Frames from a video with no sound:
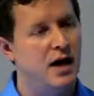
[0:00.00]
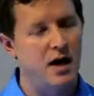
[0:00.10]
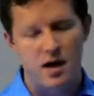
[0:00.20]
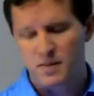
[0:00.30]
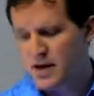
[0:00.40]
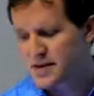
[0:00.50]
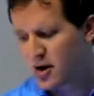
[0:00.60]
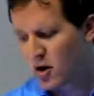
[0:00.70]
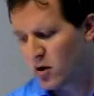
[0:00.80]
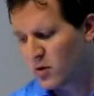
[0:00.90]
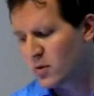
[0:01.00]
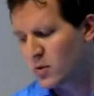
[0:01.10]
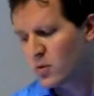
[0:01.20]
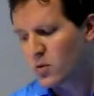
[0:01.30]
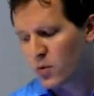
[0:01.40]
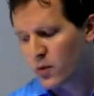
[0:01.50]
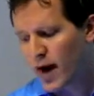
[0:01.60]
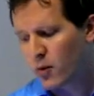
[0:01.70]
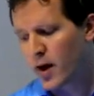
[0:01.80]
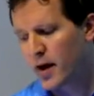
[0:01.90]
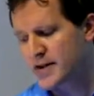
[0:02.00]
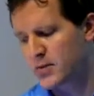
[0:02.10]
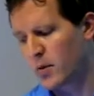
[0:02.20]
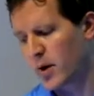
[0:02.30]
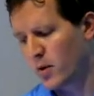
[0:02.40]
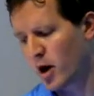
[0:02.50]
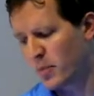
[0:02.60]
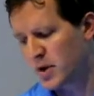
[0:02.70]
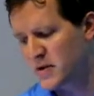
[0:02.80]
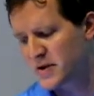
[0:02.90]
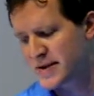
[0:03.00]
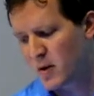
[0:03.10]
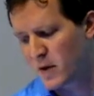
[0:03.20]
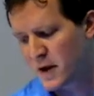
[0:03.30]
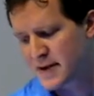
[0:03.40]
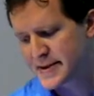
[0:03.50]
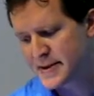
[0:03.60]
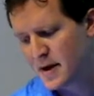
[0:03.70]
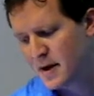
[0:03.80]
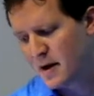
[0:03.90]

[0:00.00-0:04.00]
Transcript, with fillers: Um, and so that way, that's one way we're helping users out with this.